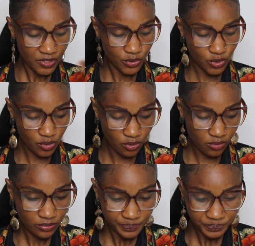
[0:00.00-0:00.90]

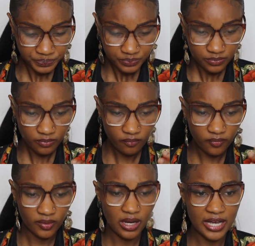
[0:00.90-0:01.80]
So
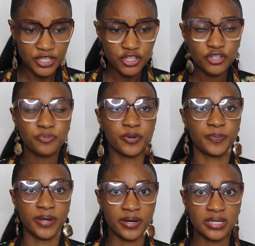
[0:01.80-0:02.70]
are you
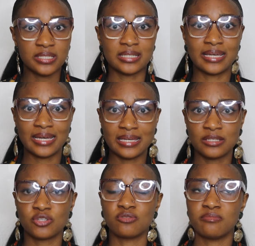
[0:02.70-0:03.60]
preparing to get into